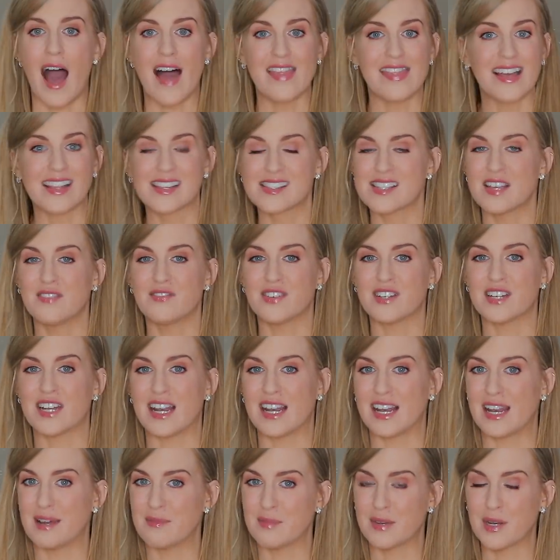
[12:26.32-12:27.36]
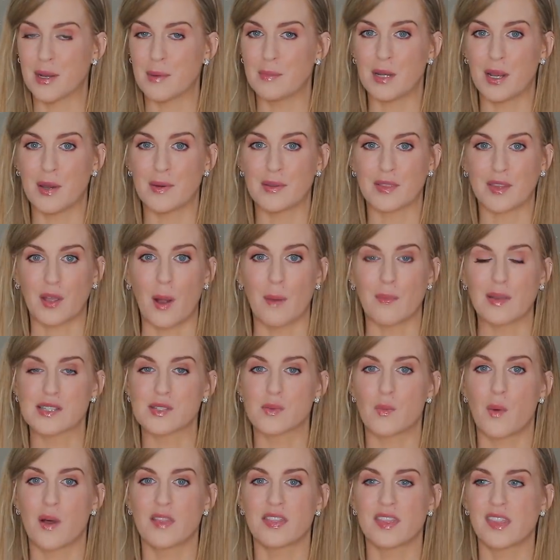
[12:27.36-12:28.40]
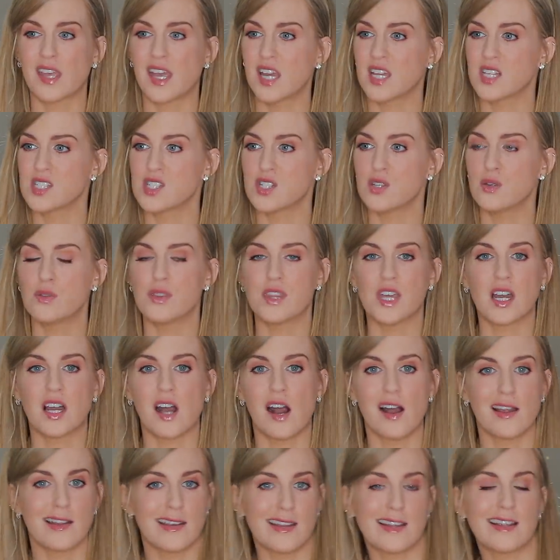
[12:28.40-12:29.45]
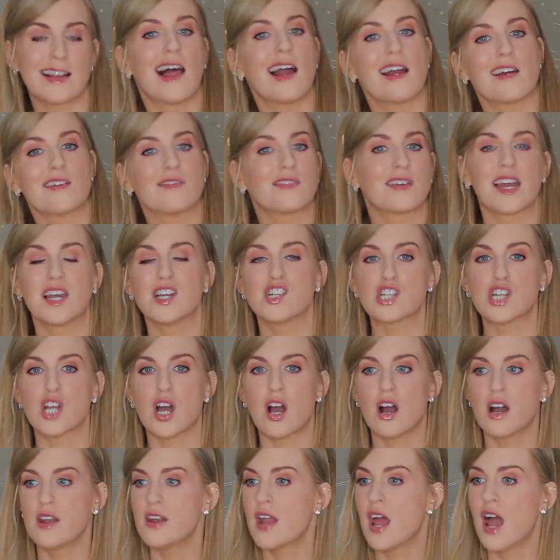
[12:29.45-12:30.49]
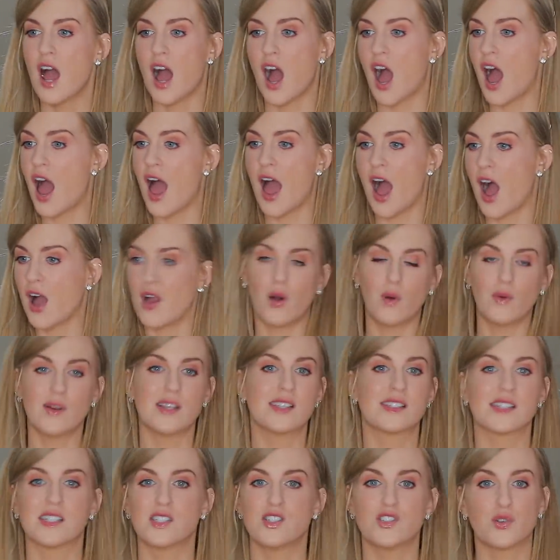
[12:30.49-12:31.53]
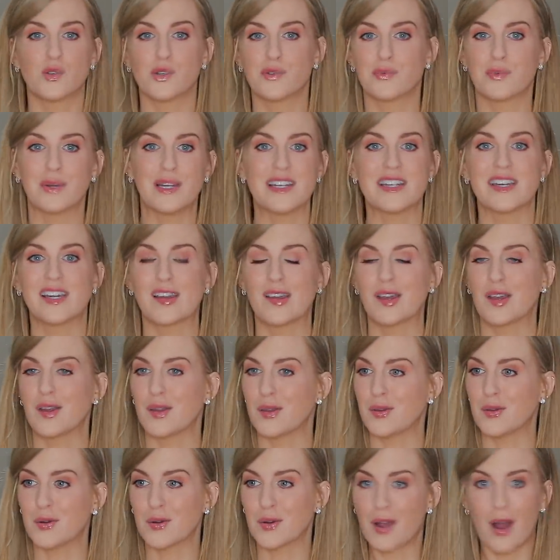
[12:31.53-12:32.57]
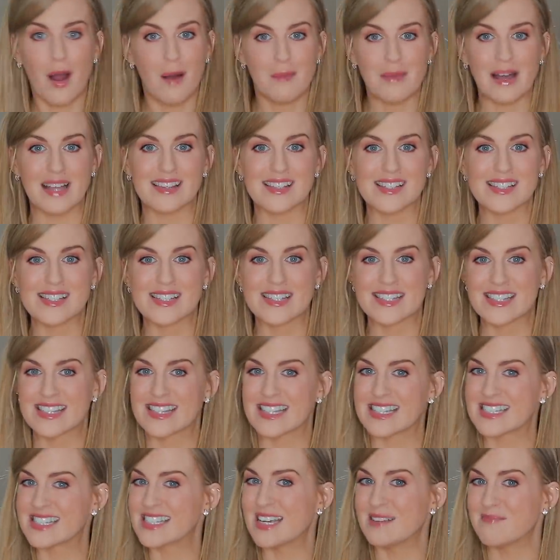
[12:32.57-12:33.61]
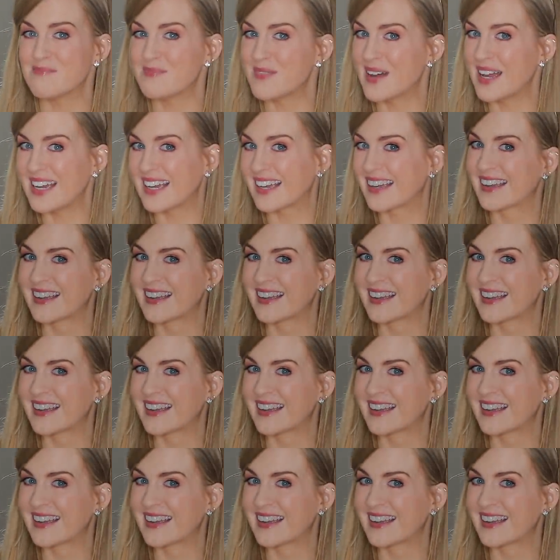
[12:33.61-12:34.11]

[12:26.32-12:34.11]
And that's it for today. Let me know below in the comments what things you think I need clarification on. I always enjoy reading your comments. That's it, bye.